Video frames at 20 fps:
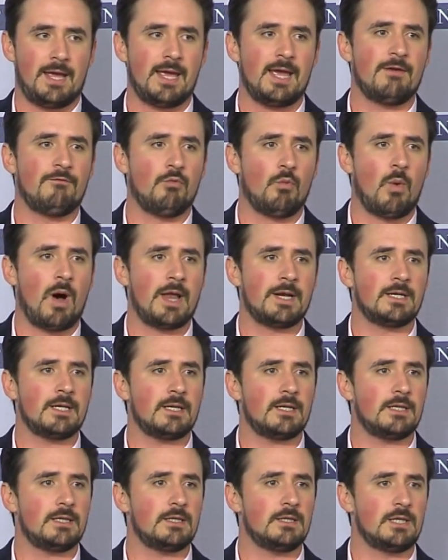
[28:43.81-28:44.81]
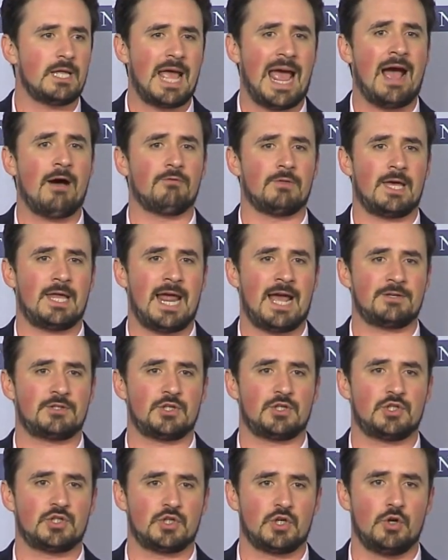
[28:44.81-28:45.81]
If one outlet has a
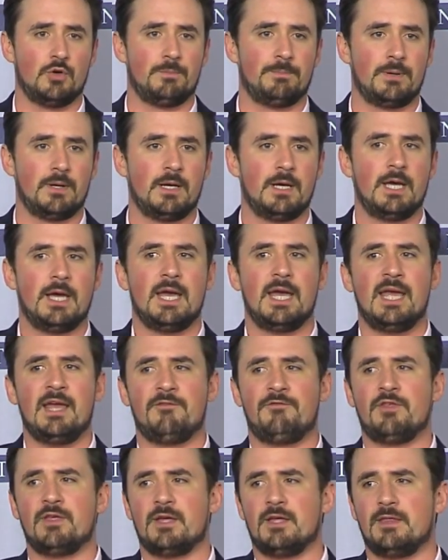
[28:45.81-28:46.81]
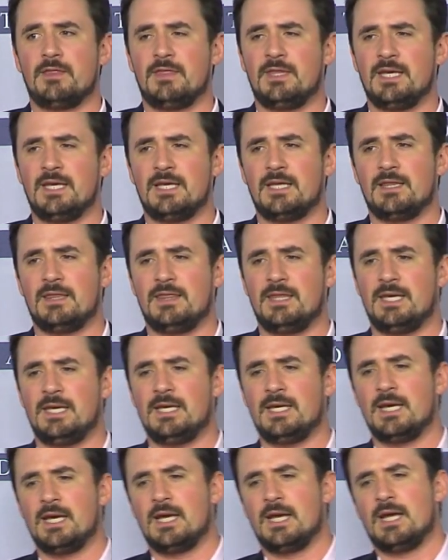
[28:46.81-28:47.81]
scoop, if the the
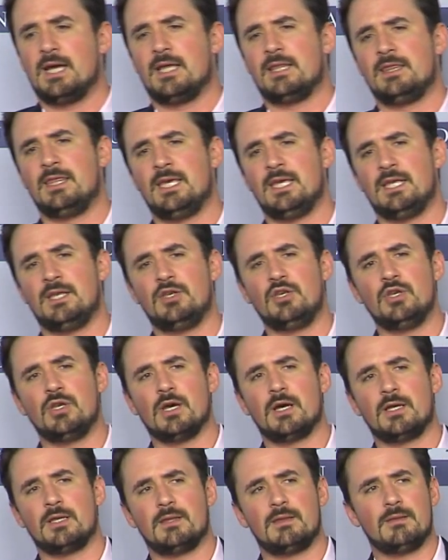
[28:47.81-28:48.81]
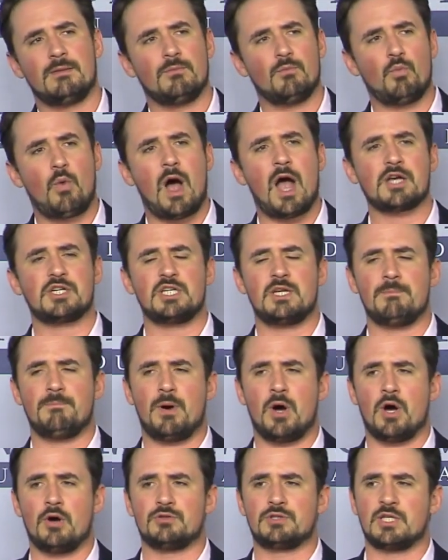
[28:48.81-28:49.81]
the the uh, Washington
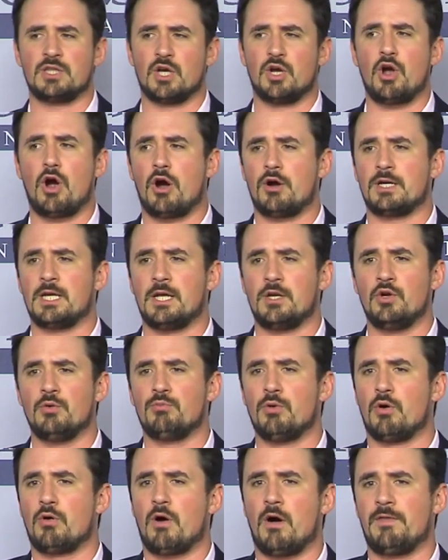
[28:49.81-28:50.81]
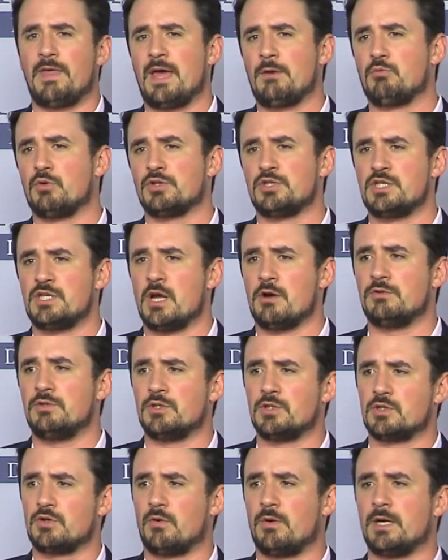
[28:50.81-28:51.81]
Post and the Guardian, who broke all the Edward Snowden
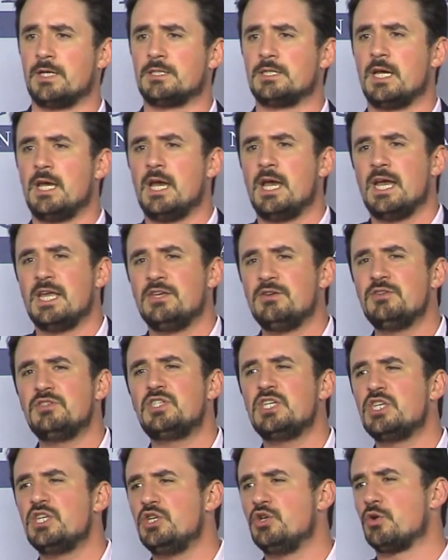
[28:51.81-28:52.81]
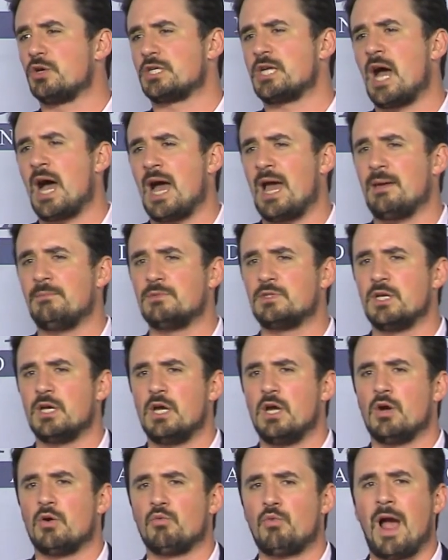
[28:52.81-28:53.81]
stories, you didn't see the New York Times
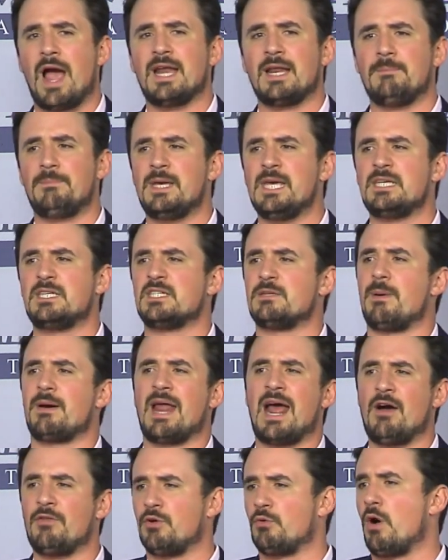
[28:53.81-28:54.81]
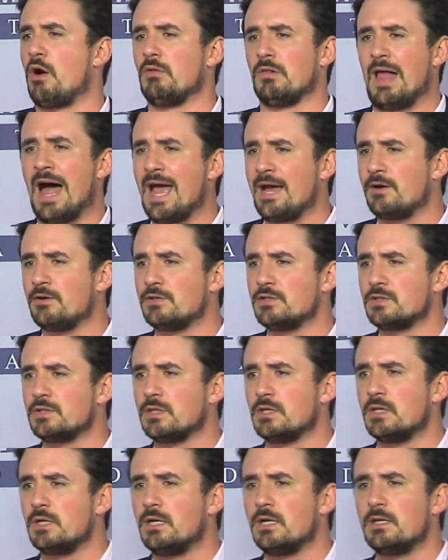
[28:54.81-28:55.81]
writing pieces about how they're all liars.
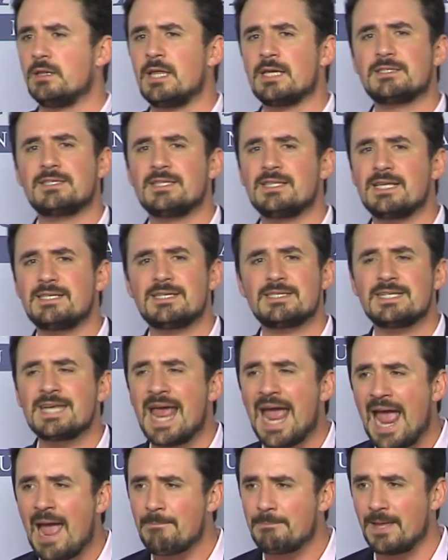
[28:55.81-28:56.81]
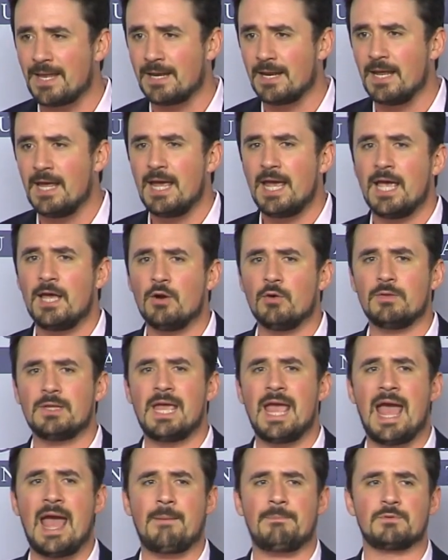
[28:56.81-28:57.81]
That's, that doesn't happen. It only
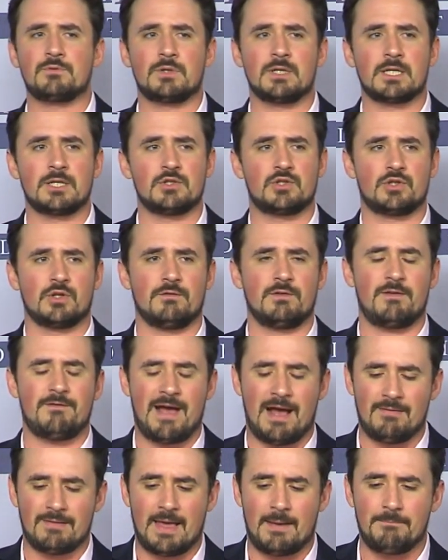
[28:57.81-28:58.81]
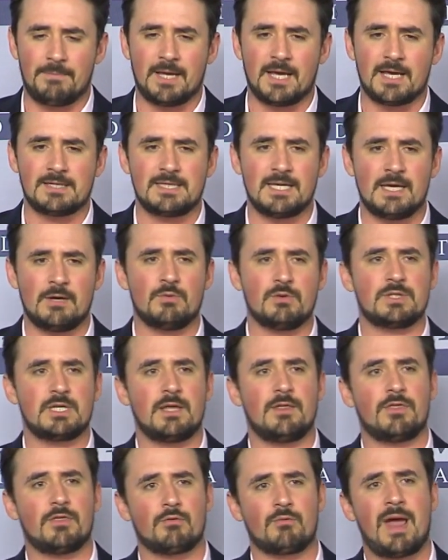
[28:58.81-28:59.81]
happens when a conservative outlet, because it was a
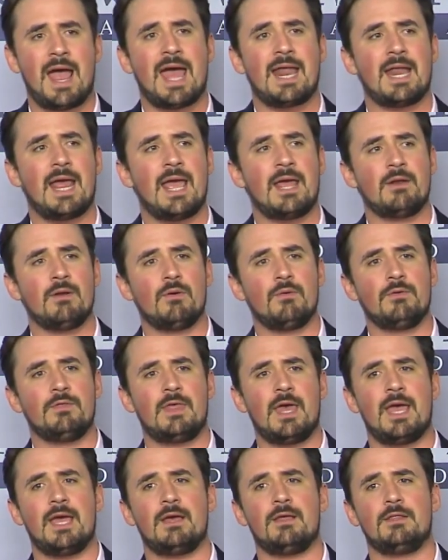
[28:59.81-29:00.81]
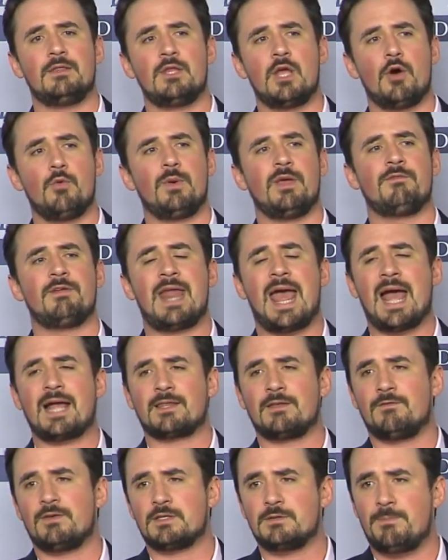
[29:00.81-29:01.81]
threat, and they know we have an
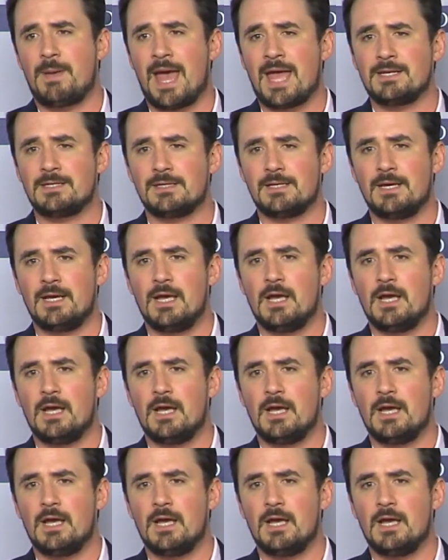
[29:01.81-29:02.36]
activist bent.